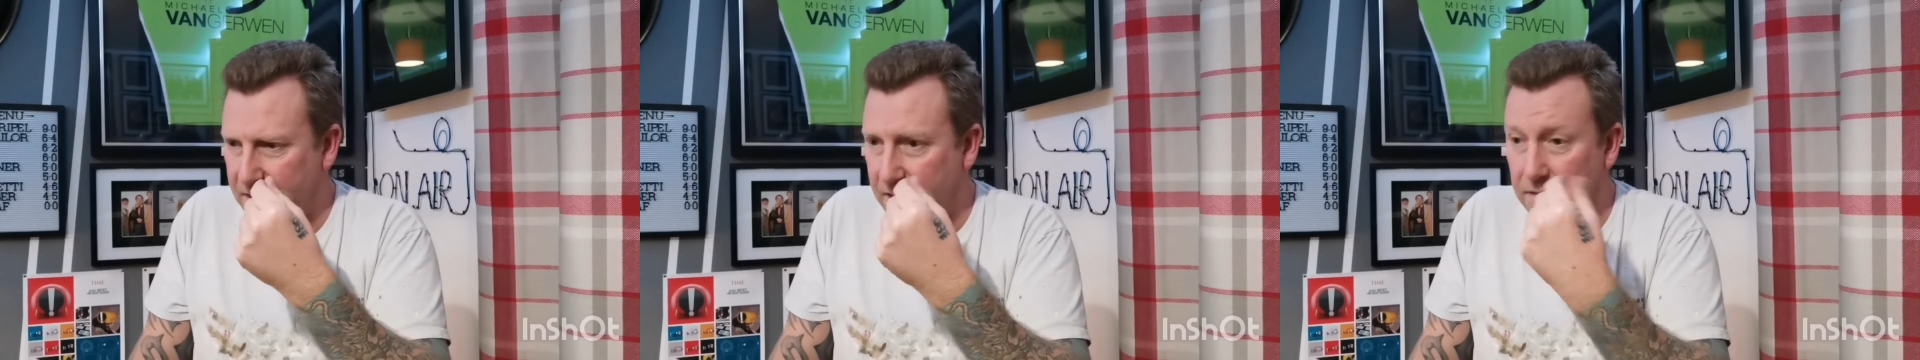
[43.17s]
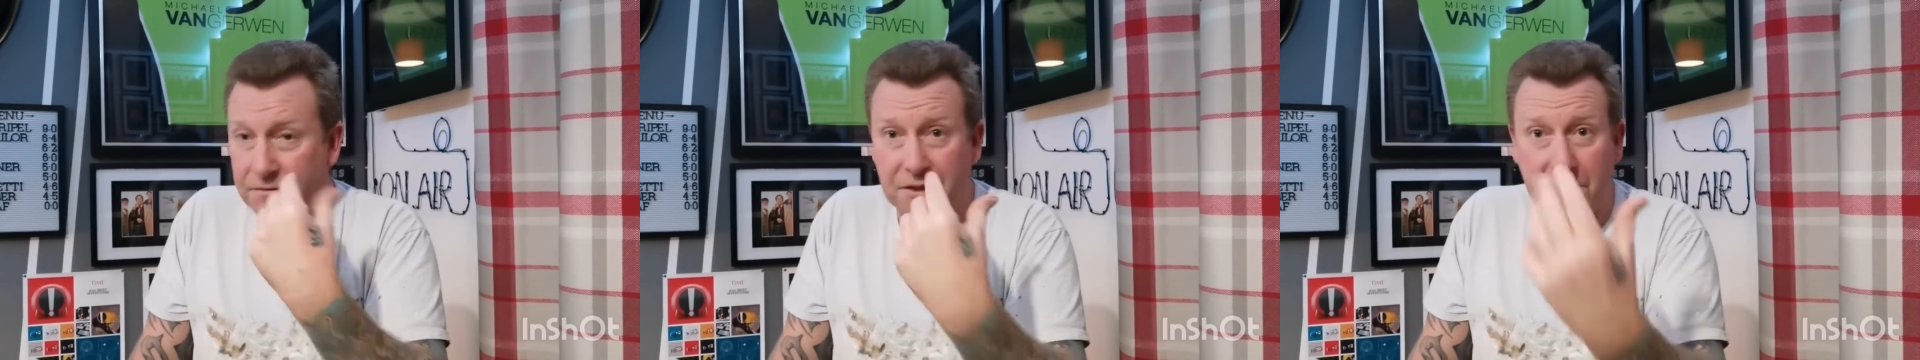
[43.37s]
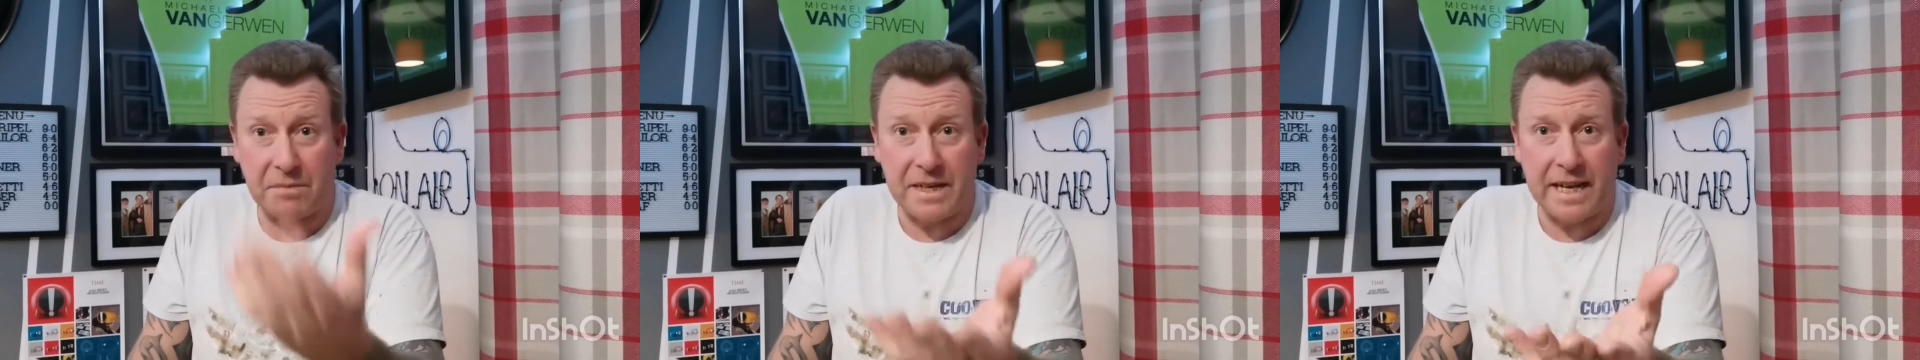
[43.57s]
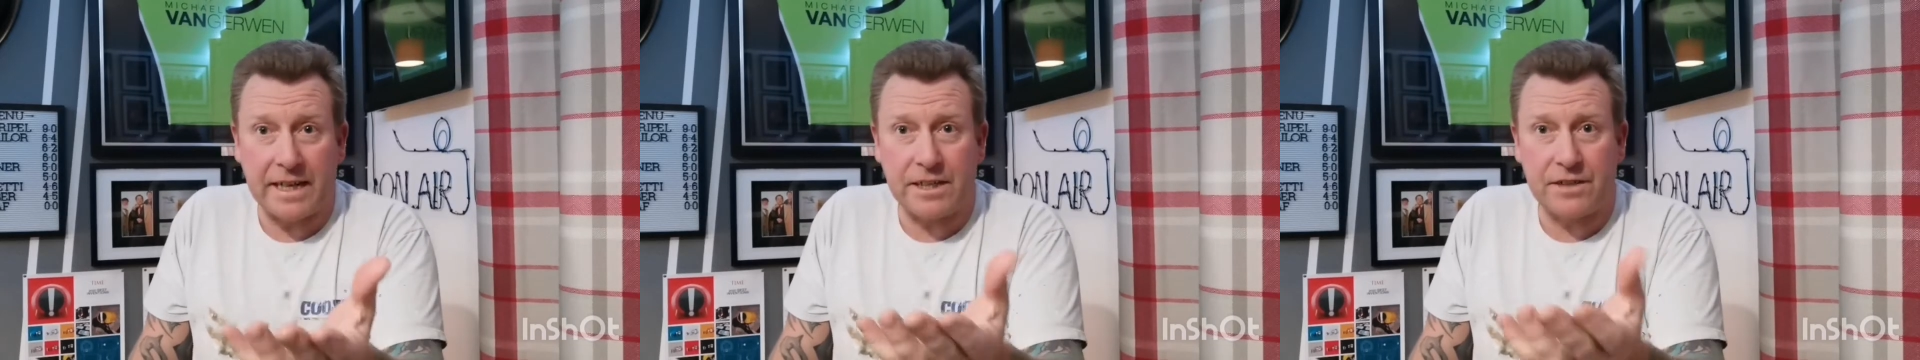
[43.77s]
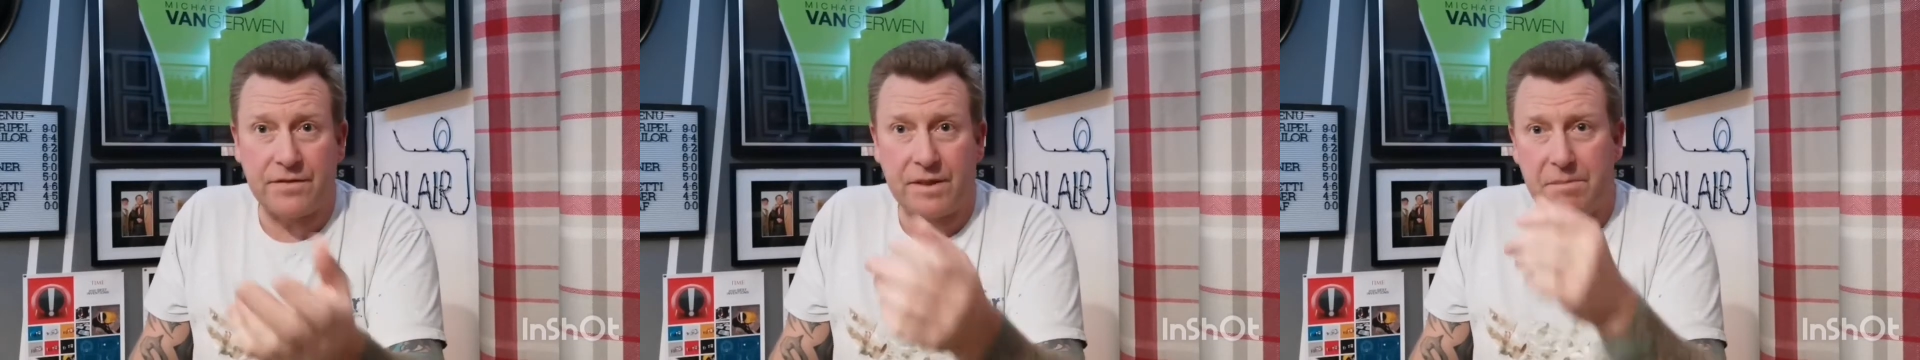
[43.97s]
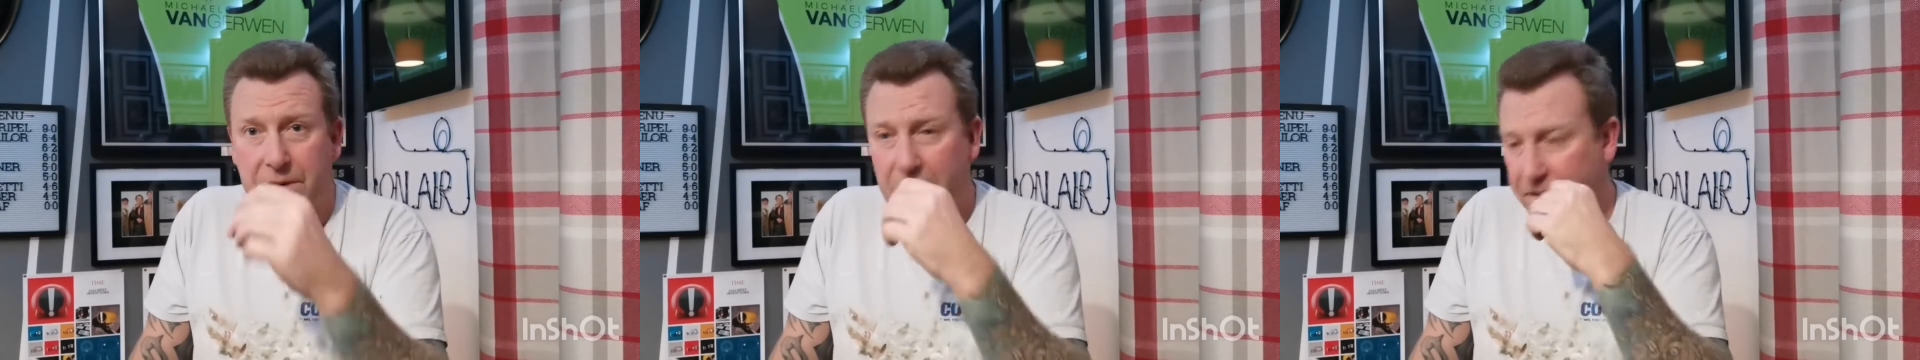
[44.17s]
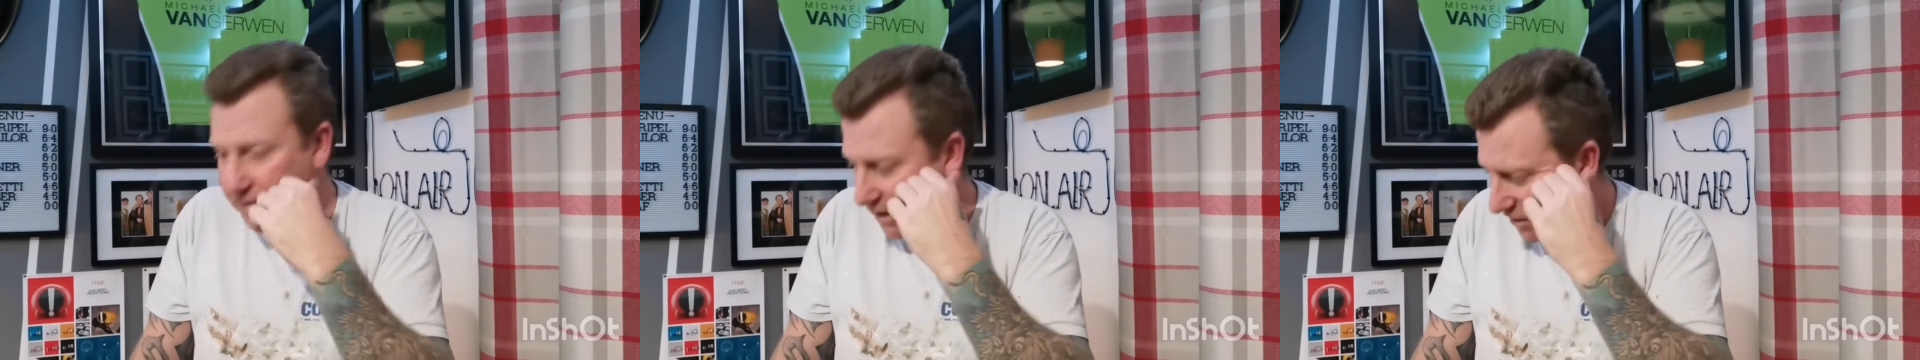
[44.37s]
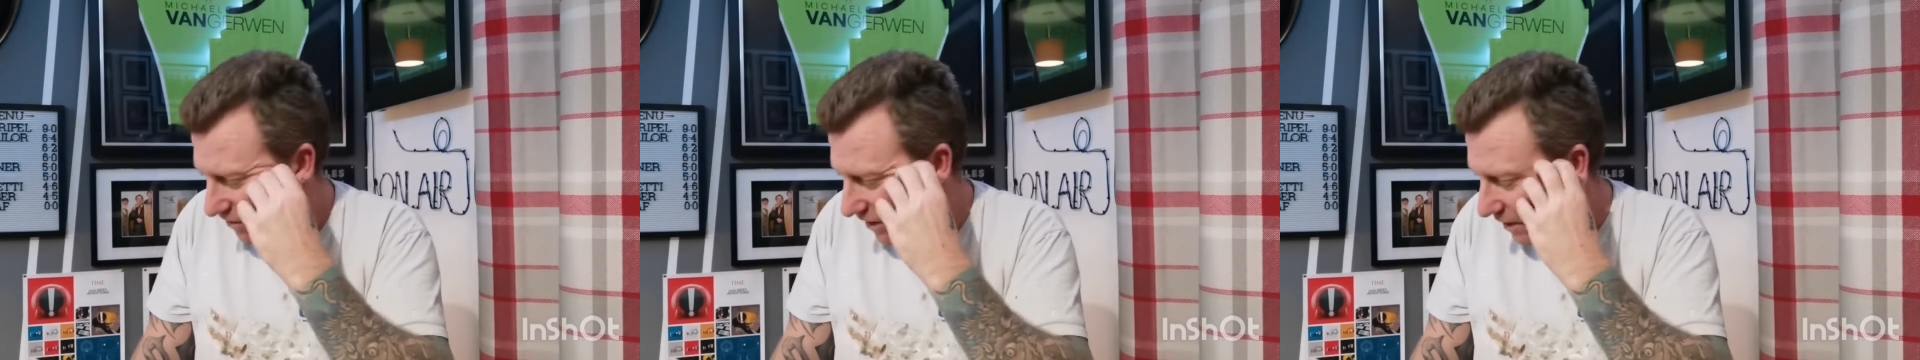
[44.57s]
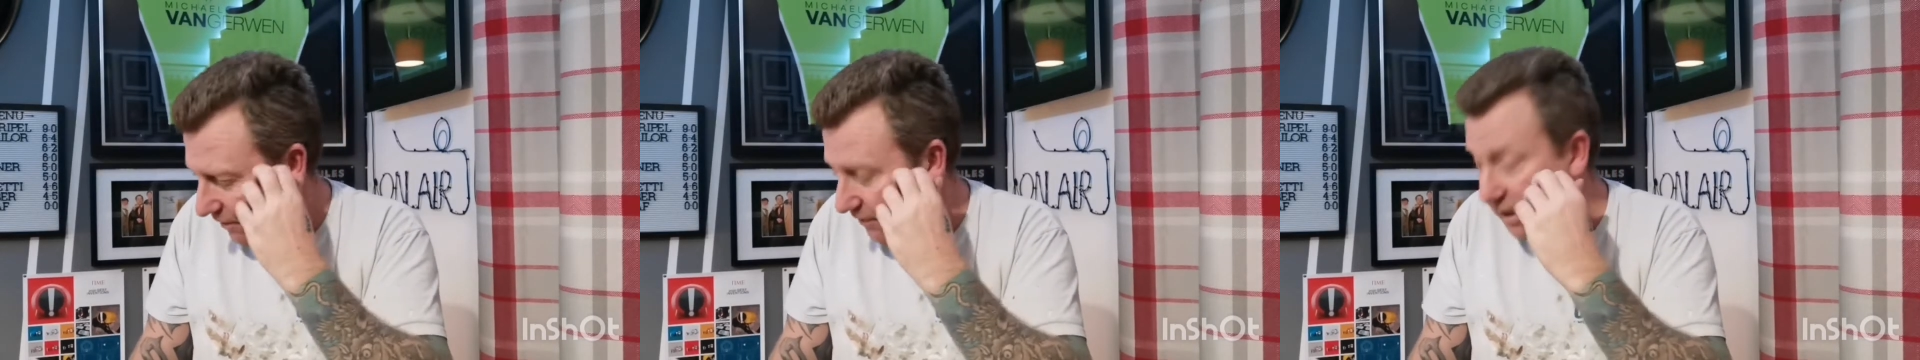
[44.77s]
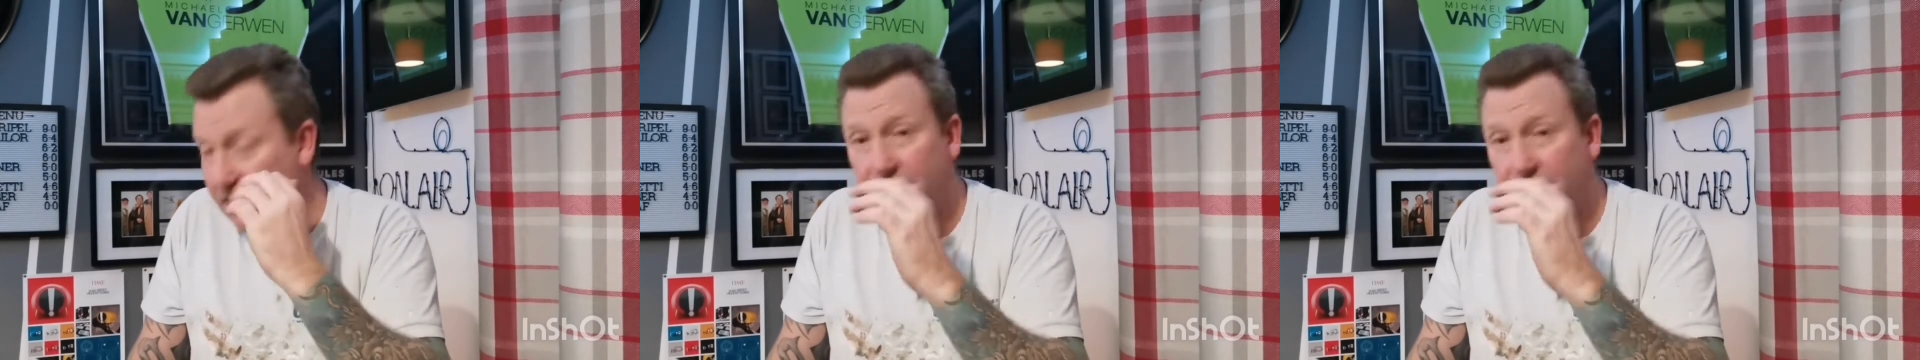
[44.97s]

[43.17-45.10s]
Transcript: of some kegs for the perfect draft,